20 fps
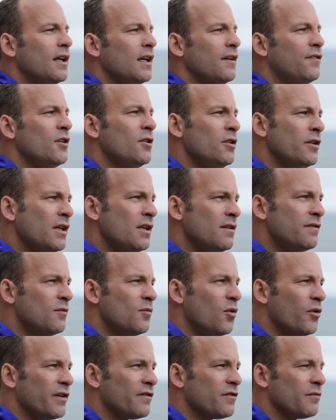If you're looking for
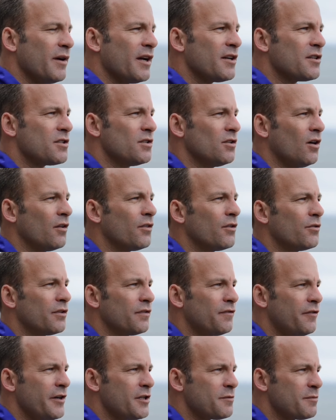more information on the
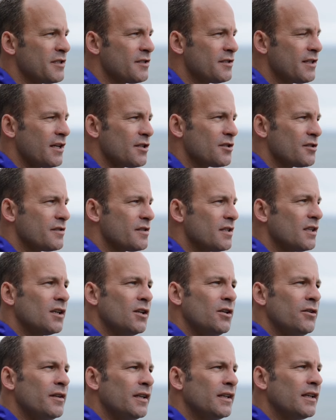refreshment stations,
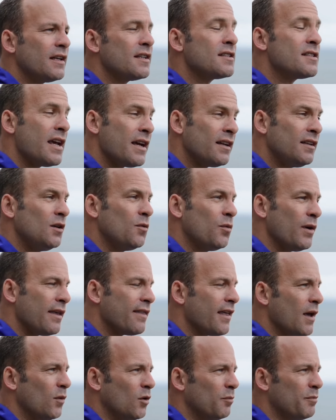including exactly where
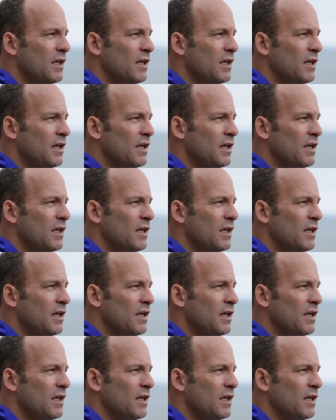they will